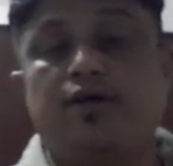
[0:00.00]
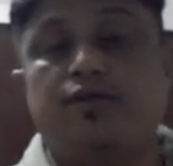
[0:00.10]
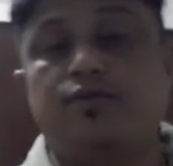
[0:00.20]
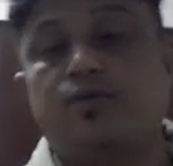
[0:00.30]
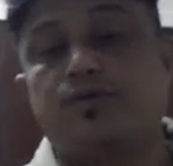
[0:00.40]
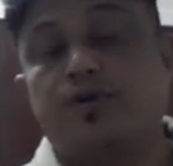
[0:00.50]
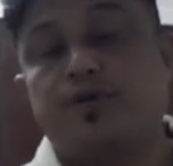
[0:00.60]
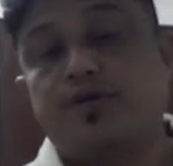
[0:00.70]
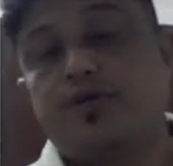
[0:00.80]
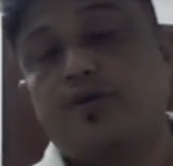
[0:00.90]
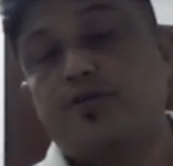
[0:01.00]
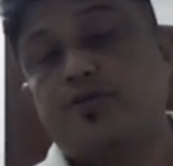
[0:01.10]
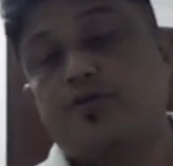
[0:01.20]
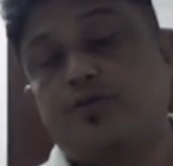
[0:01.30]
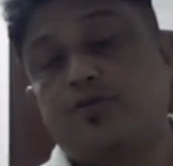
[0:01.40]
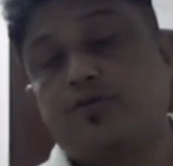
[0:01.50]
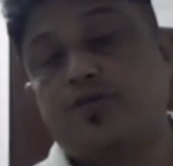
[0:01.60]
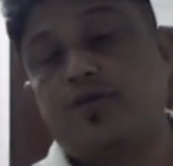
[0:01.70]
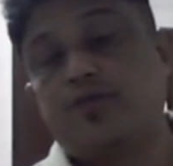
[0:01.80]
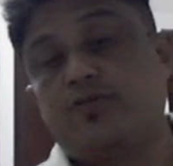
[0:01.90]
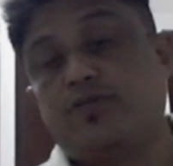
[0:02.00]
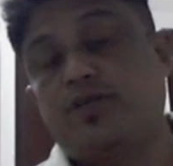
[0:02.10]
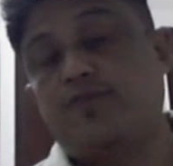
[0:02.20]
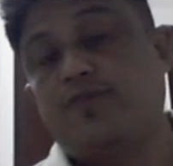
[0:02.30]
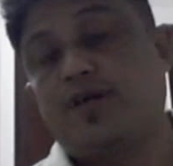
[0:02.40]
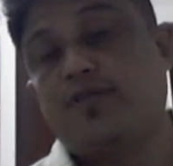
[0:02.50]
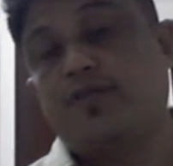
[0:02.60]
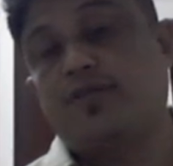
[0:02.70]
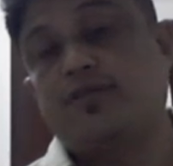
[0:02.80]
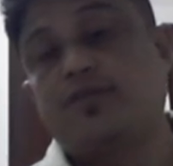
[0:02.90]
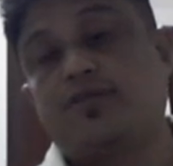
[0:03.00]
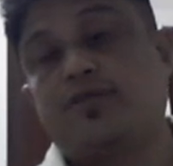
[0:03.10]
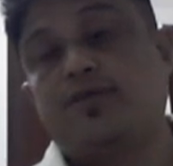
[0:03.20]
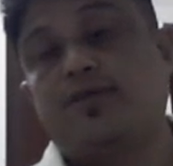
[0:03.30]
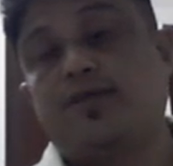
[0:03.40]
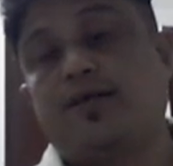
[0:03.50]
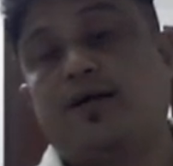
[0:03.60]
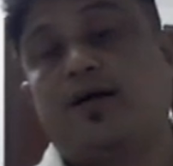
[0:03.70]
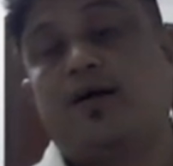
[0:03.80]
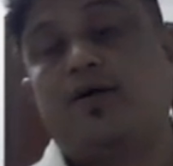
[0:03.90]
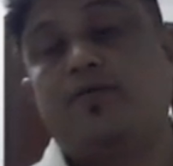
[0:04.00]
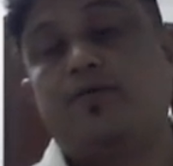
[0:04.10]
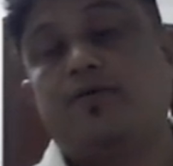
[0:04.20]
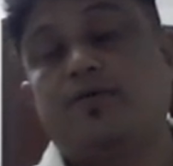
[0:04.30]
So when we go to social factors, how